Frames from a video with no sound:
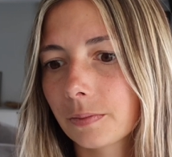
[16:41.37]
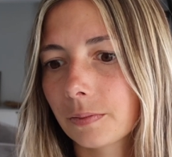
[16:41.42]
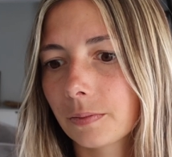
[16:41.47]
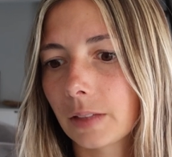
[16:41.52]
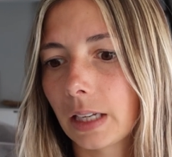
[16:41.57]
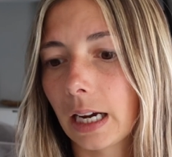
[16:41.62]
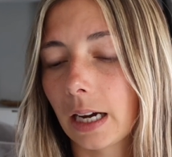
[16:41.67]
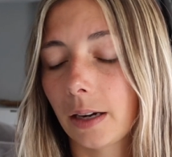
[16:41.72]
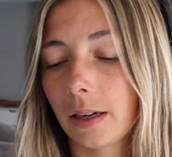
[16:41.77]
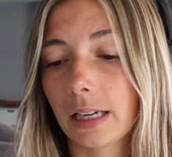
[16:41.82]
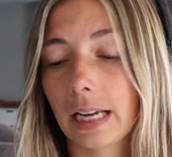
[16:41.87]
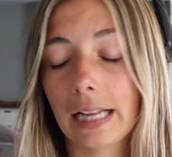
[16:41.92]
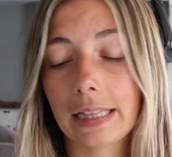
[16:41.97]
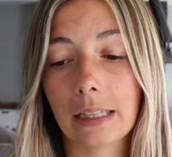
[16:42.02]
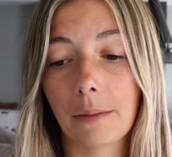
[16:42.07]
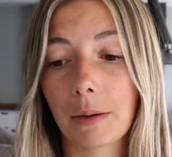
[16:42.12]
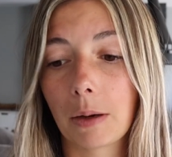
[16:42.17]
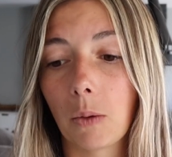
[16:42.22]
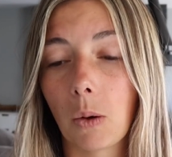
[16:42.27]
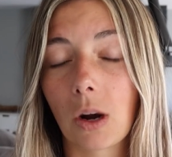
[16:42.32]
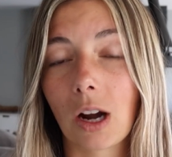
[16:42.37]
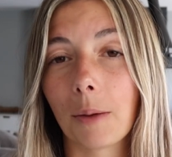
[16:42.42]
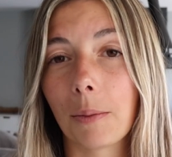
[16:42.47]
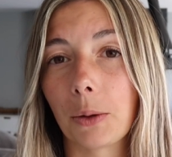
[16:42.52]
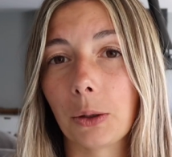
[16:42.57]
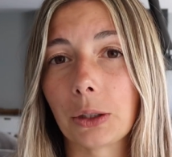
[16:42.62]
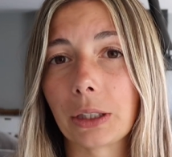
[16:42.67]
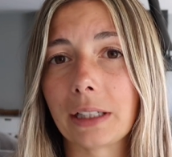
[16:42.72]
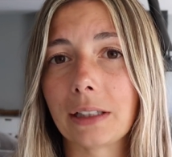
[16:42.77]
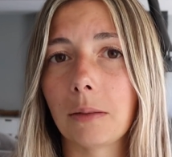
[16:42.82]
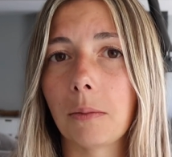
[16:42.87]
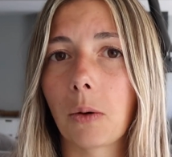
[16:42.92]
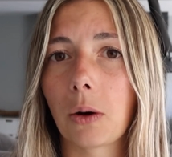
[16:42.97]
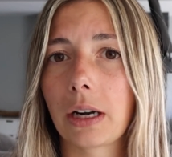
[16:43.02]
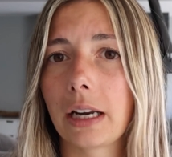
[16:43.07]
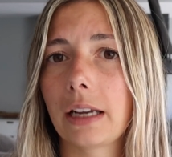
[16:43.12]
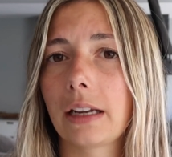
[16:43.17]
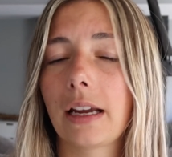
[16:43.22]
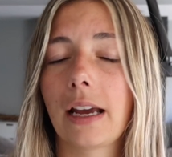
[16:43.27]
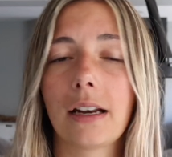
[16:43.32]
then we woke up early in the
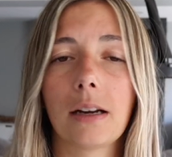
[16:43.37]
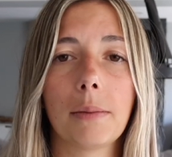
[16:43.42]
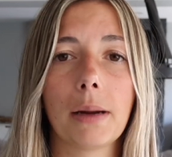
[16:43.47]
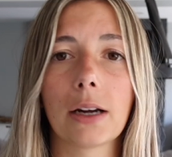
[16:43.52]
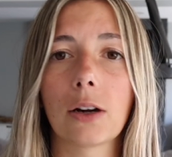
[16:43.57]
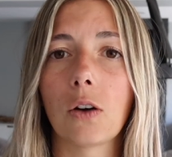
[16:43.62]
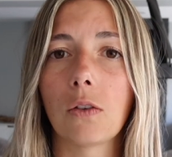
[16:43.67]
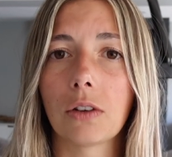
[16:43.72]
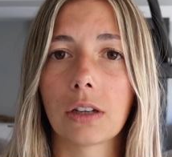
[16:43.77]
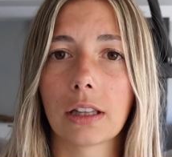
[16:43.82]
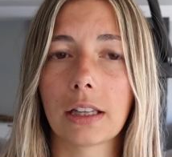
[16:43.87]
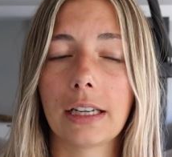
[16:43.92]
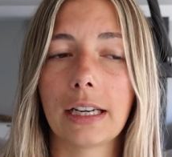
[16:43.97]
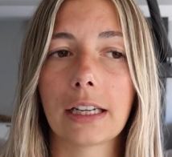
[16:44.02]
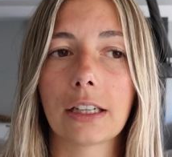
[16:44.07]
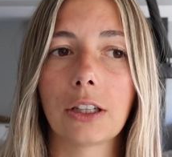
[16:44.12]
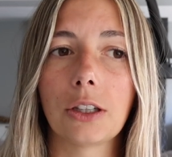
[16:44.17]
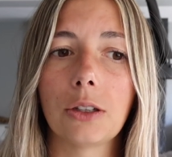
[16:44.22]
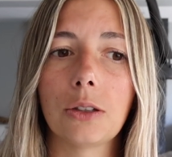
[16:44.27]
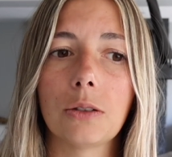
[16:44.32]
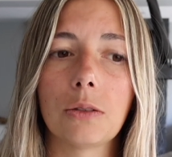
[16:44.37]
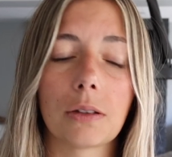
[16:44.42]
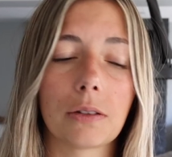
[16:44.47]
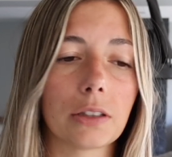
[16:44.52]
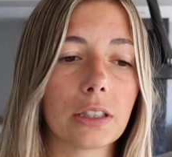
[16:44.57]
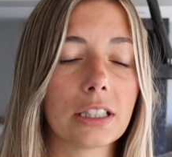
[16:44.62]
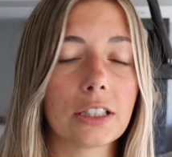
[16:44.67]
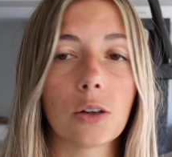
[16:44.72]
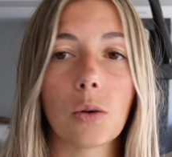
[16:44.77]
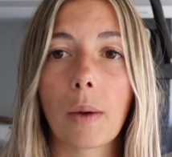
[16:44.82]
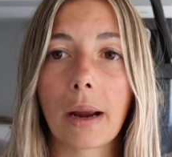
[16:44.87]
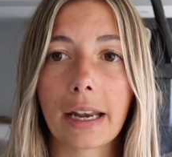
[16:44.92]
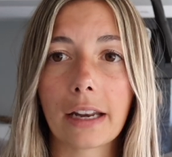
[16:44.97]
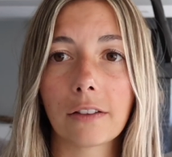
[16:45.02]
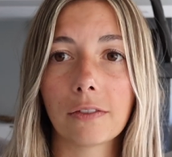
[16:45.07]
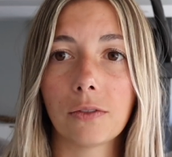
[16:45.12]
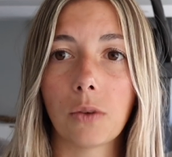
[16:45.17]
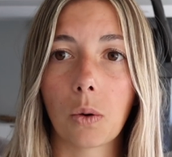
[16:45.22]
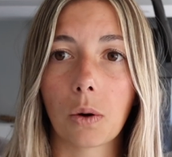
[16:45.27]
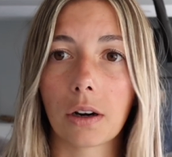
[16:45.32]
morning, headed back over to the NICU. We were still waiting
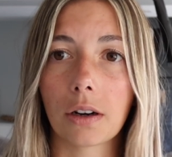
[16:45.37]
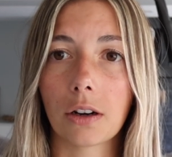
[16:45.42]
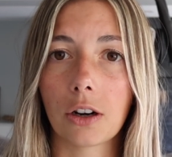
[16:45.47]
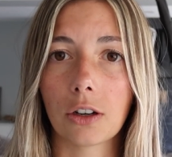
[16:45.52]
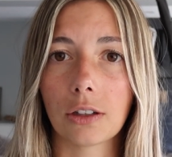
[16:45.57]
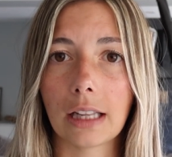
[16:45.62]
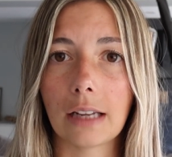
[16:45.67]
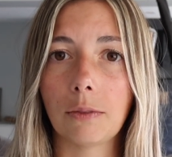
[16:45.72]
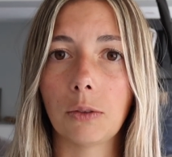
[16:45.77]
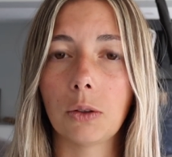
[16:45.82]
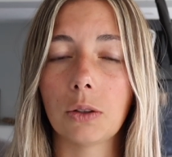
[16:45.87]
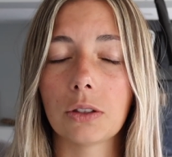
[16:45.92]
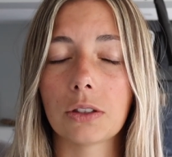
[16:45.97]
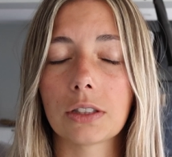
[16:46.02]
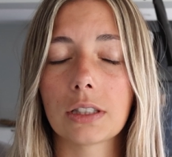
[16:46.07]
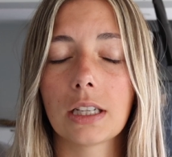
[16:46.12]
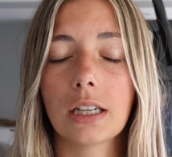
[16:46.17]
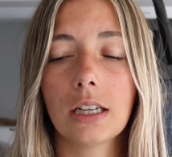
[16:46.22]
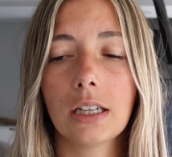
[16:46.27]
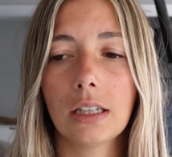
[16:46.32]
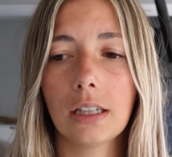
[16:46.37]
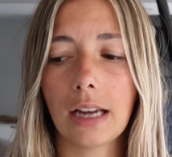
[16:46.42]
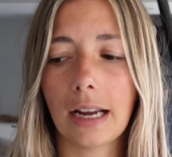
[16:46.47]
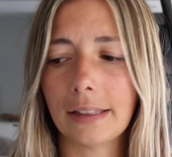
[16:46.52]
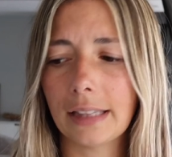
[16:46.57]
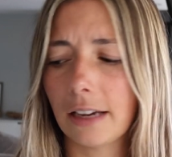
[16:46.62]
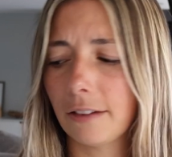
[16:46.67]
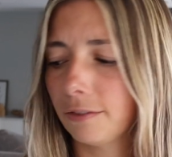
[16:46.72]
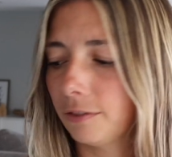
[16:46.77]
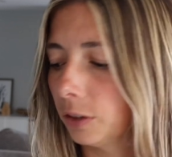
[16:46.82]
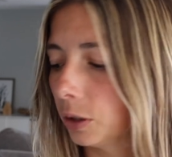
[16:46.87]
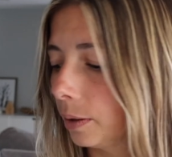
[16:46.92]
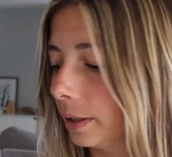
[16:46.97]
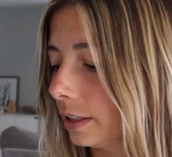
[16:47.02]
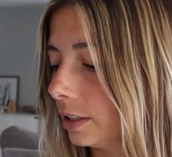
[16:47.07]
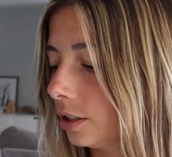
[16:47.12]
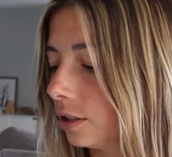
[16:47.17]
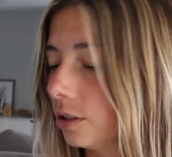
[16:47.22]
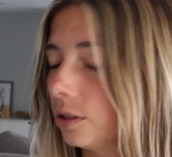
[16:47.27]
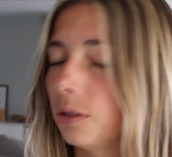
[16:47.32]
for her levels and that
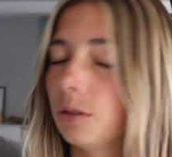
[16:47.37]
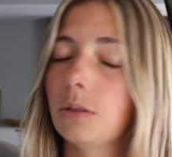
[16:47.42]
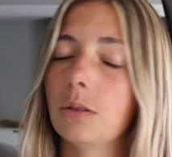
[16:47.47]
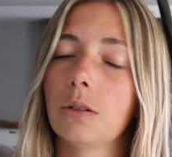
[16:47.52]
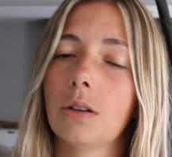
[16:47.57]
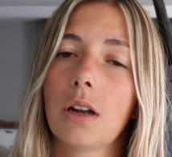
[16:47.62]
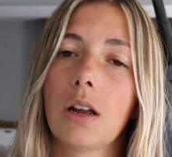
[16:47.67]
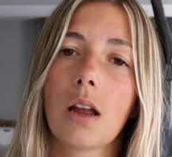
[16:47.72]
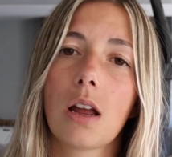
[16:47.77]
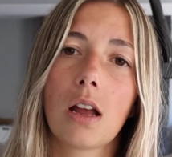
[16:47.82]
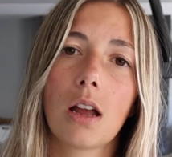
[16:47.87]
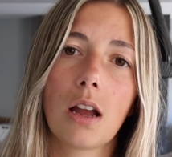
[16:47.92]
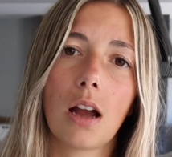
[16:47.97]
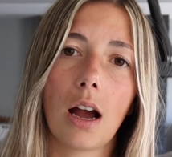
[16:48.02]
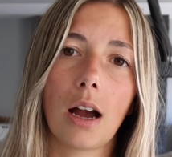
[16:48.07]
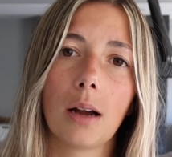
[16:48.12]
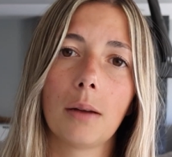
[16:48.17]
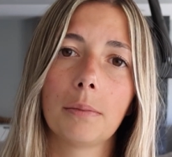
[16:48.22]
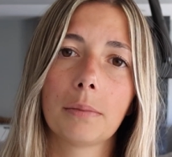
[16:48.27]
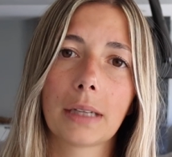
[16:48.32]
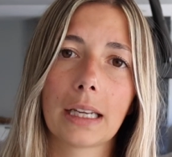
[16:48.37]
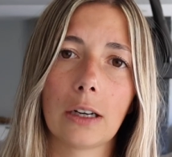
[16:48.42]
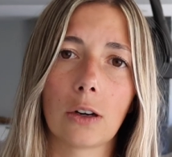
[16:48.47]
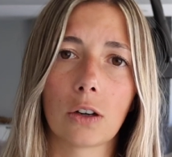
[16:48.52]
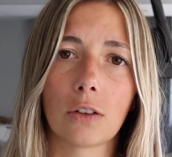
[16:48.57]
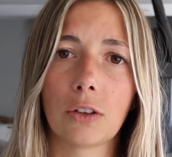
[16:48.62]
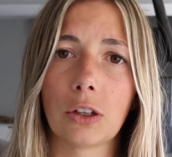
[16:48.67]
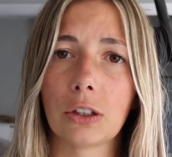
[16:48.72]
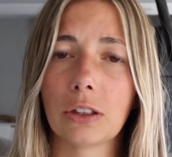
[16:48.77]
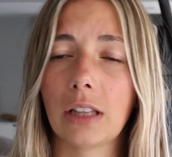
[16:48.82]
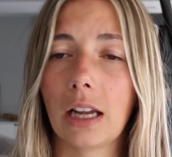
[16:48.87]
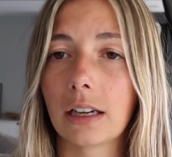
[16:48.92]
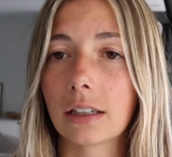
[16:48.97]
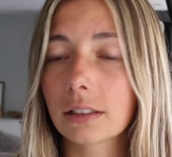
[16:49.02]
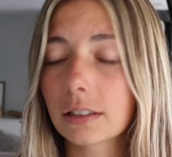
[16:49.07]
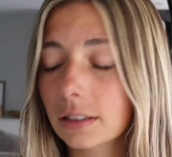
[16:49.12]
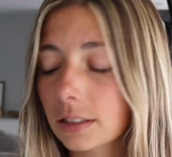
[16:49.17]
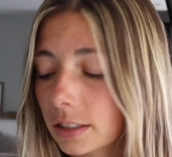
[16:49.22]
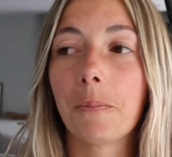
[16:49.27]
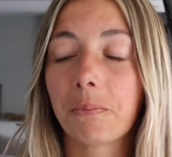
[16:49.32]
fluid to get out of her
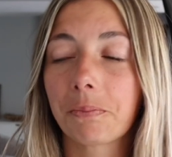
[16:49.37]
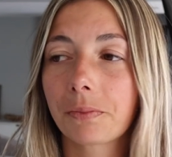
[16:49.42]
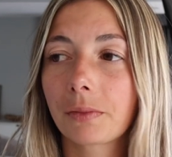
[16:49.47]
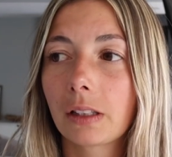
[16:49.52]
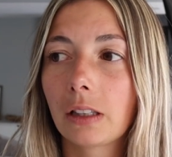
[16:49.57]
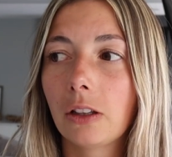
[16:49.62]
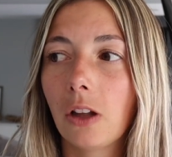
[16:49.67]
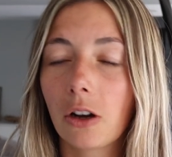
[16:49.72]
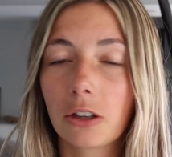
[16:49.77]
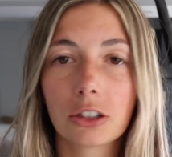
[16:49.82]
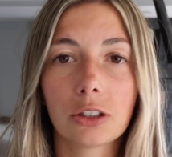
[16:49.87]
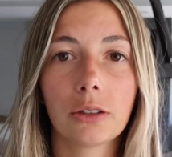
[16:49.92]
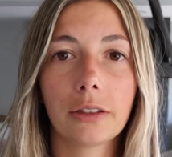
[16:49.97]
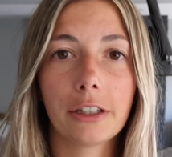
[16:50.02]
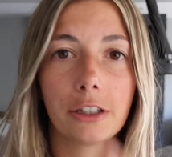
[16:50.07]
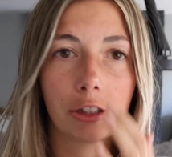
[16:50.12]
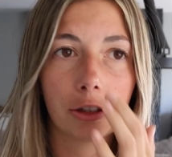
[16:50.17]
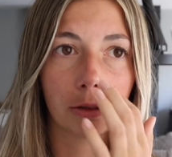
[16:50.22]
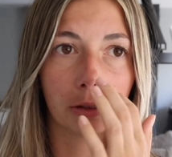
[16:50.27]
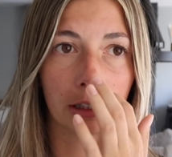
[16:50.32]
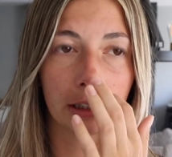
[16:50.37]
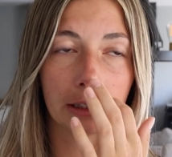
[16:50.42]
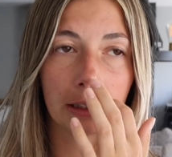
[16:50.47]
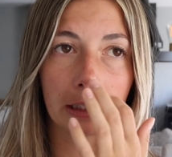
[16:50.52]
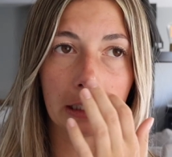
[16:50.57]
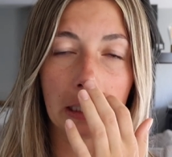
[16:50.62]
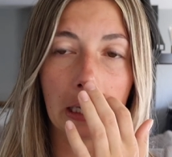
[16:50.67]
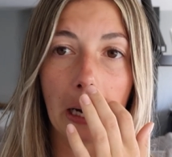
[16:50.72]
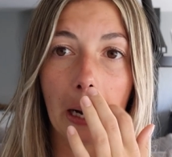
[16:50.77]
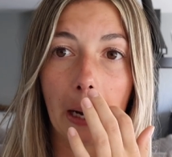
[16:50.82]
lungs. Long story short,